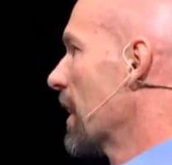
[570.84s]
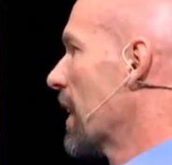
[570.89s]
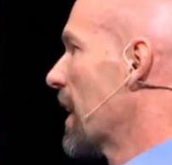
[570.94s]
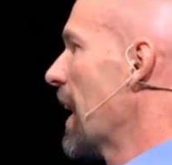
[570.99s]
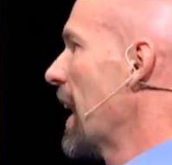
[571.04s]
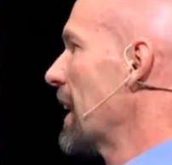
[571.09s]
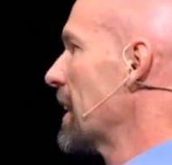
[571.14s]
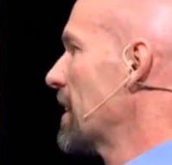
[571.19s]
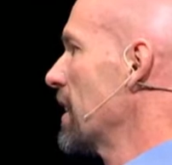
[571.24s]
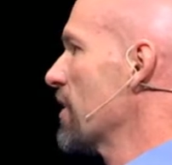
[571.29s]

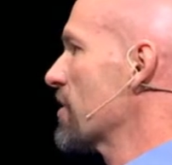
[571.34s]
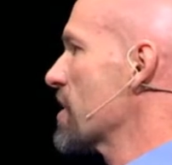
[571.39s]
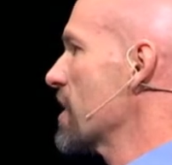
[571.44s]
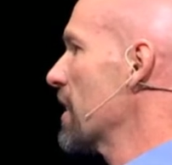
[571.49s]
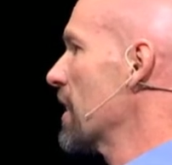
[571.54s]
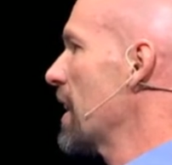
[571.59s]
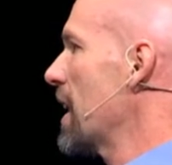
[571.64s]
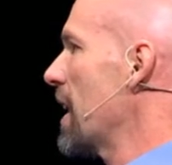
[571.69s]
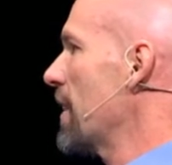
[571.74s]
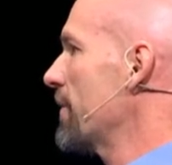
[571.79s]
God
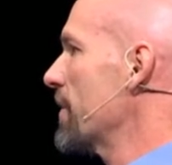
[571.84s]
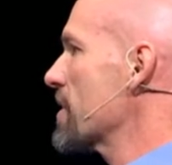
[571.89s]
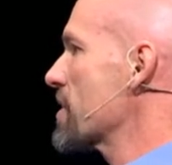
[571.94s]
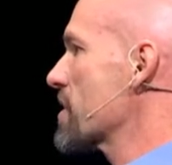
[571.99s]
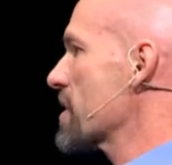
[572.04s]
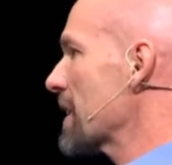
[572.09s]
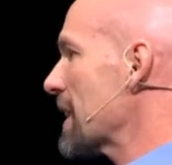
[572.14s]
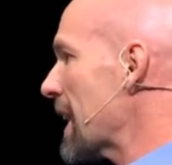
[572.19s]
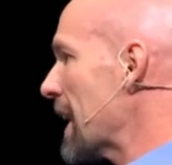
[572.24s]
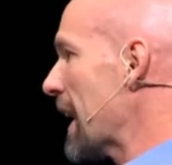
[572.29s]
doesn't love
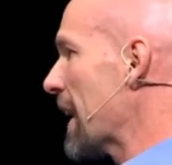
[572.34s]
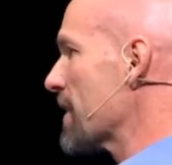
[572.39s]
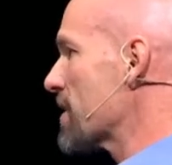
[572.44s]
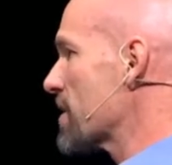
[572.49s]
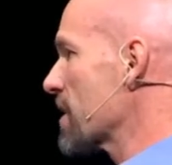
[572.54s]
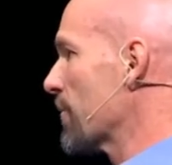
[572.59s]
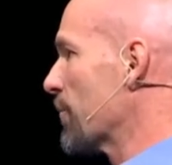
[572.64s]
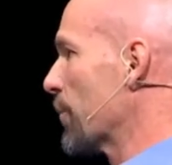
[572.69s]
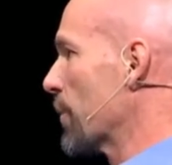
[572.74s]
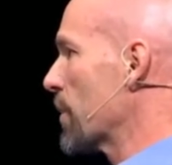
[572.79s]
us
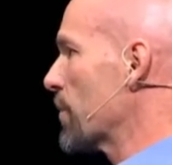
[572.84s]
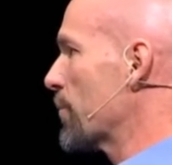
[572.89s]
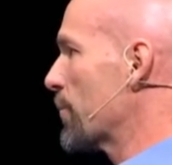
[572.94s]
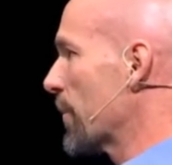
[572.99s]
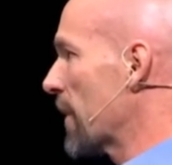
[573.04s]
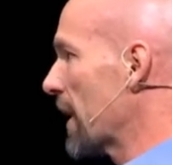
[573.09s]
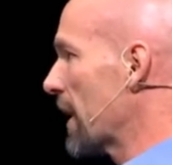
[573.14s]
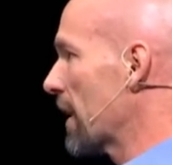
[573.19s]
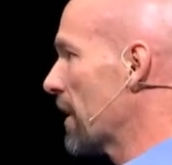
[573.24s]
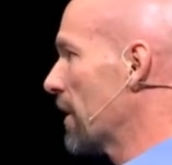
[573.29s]
less if we
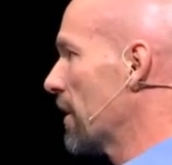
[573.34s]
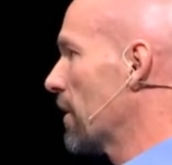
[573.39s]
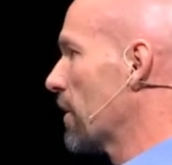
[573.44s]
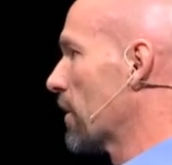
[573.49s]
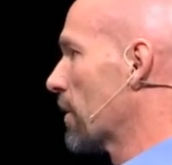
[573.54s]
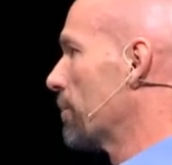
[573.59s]
fail